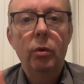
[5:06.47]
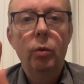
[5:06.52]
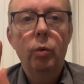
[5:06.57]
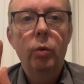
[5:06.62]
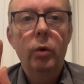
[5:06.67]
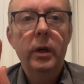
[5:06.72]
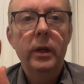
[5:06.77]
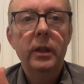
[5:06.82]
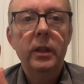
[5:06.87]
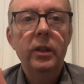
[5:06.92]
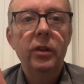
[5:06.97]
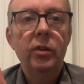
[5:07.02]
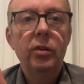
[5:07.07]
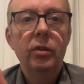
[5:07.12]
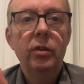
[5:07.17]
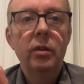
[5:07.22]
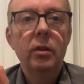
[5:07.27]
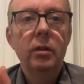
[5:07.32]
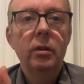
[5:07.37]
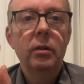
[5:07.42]
what
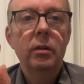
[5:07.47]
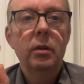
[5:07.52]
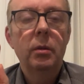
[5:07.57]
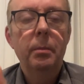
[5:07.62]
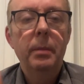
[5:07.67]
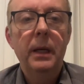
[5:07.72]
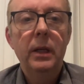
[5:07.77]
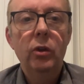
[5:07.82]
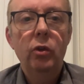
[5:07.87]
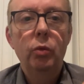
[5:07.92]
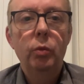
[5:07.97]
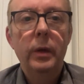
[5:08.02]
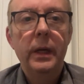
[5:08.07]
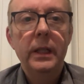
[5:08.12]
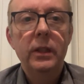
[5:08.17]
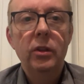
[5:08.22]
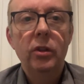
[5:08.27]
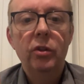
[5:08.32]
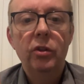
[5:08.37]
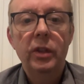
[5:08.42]
is the best
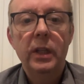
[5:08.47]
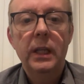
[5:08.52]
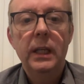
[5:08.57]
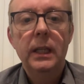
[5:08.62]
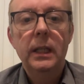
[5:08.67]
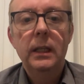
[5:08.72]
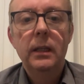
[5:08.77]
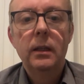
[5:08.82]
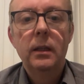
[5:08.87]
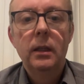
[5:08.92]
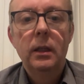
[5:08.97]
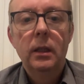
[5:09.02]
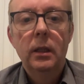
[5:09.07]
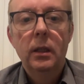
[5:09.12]
way to say,